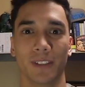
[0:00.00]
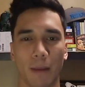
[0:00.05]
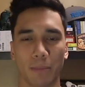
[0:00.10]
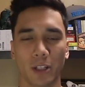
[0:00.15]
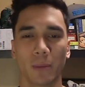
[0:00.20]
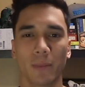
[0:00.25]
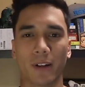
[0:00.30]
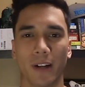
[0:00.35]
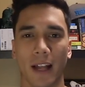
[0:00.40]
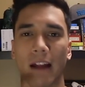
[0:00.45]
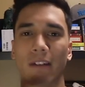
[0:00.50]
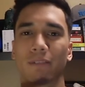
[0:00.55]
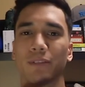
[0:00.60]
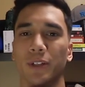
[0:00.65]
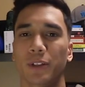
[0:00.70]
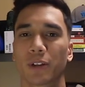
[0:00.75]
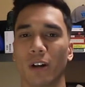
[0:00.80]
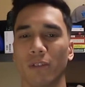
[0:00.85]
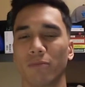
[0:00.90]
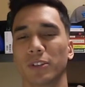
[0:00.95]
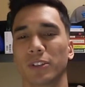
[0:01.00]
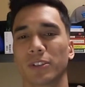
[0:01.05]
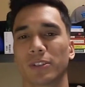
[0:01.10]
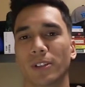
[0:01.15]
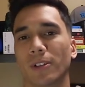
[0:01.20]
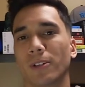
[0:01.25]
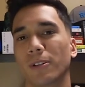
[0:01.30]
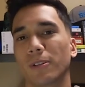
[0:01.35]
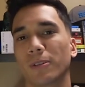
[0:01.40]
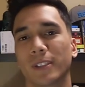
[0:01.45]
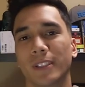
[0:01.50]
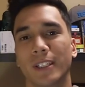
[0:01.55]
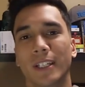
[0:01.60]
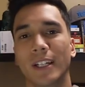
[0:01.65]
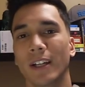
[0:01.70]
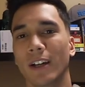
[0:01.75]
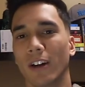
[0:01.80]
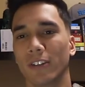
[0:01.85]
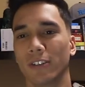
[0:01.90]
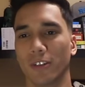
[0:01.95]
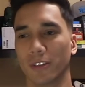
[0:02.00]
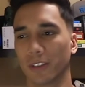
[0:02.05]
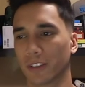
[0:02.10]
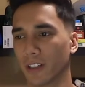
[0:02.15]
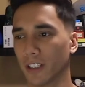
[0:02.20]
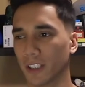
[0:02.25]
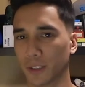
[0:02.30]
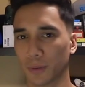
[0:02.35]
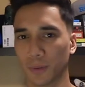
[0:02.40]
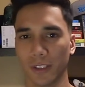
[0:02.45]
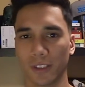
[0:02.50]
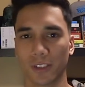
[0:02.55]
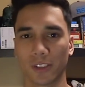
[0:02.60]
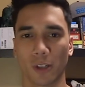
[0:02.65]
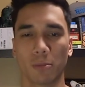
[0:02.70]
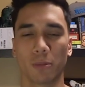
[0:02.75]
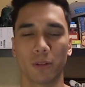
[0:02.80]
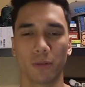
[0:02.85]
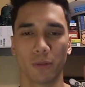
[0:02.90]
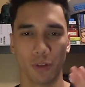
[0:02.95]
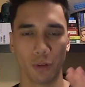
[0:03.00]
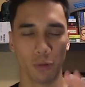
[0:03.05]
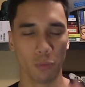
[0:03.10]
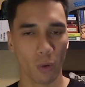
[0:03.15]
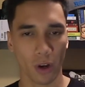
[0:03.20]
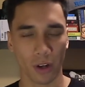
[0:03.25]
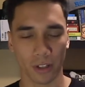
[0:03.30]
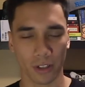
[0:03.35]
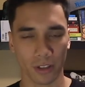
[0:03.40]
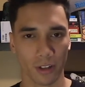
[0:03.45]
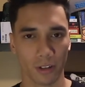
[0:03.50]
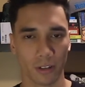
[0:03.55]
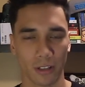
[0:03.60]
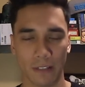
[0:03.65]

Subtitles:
I'm talking about out of your comfort zone, another country, somewhere where you want to go.